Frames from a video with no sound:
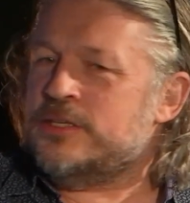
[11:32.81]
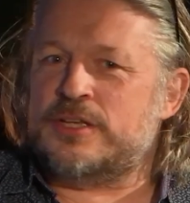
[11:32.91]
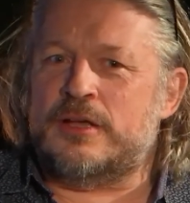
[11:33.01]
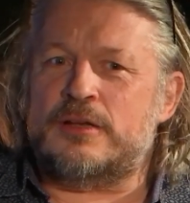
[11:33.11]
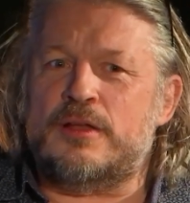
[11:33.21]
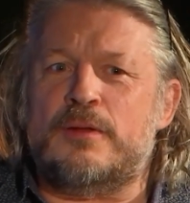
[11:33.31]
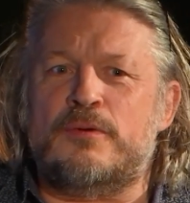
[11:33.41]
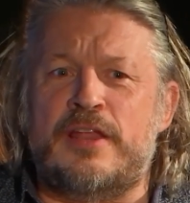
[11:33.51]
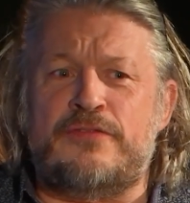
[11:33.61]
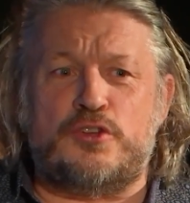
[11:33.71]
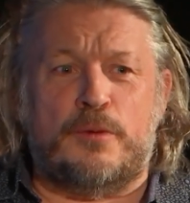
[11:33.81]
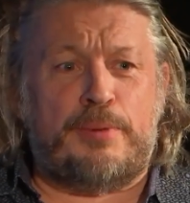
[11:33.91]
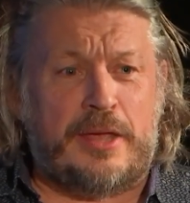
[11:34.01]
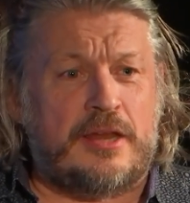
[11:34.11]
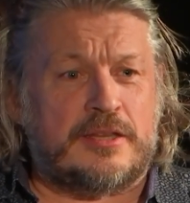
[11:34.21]
To lift your
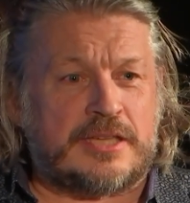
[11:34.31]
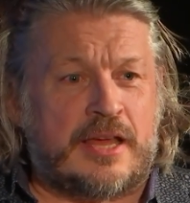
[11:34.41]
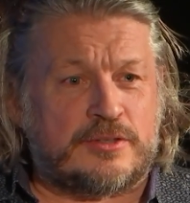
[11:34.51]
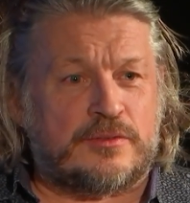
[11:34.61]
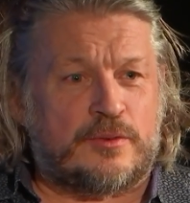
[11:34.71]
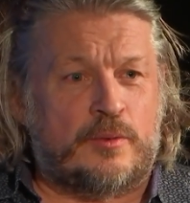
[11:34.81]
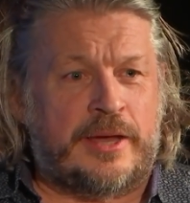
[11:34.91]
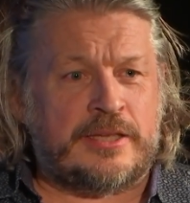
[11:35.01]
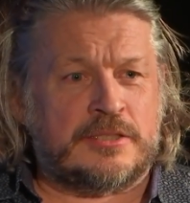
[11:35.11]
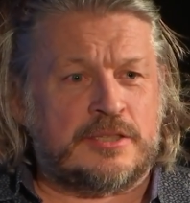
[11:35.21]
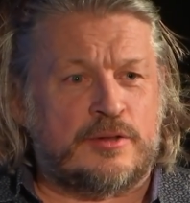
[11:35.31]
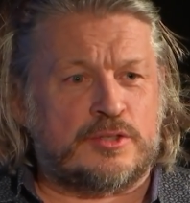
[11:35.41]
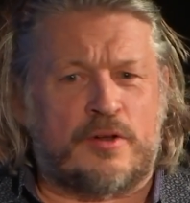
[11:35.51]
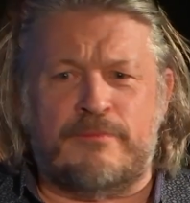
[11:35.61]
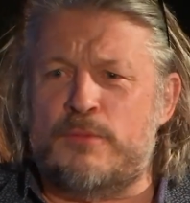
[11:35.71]
penis out of the way, so a
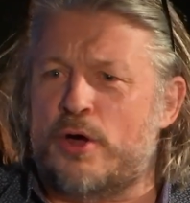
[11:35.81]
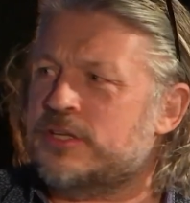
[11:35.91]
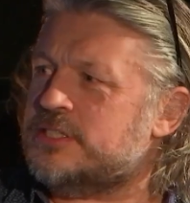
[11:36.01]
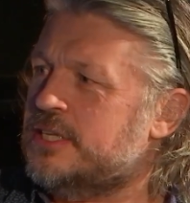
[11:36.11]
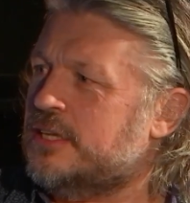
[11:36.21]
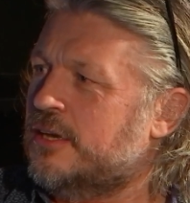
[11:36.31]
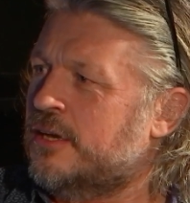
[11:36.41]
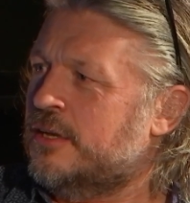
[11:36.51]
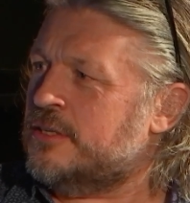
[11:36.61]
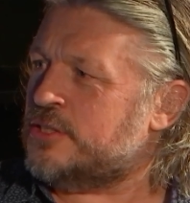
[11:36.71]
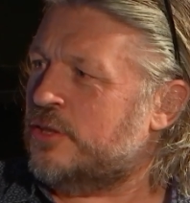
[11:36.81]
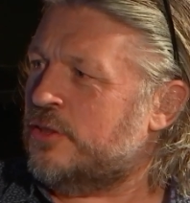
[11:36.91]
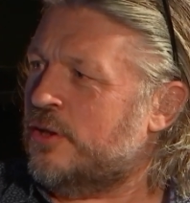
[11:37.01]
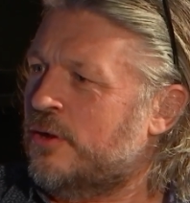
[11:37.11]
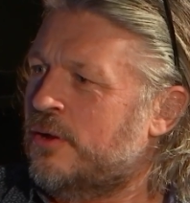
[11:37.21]
sort of modesty curtain,
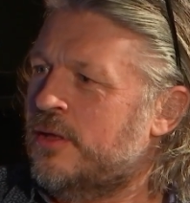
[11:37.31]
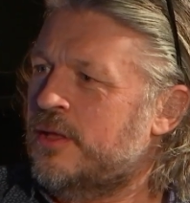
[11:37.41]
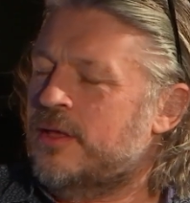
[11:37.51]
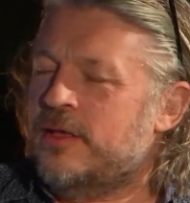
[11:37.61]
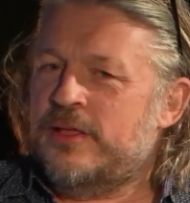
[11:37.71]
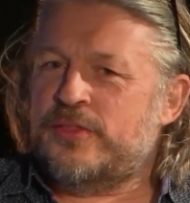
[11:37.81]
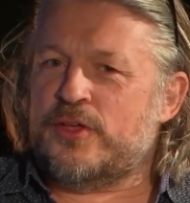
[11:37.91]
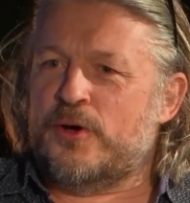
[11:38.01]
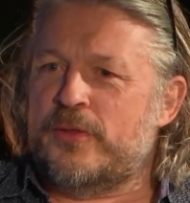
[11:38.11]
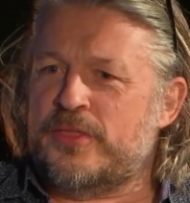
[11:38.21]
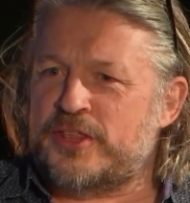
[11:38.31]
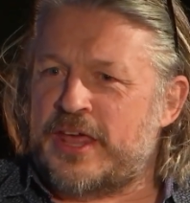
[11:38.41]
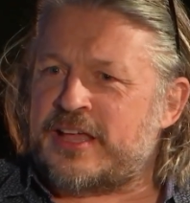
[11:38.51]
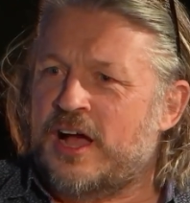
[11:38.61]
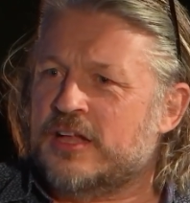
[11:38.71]
they
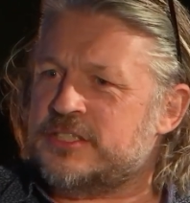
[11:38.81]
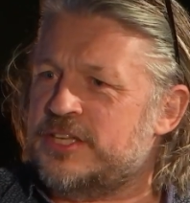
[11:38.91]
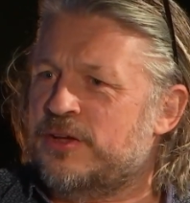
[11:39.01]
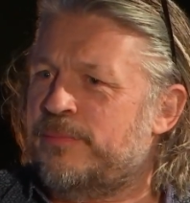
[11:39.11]
can't see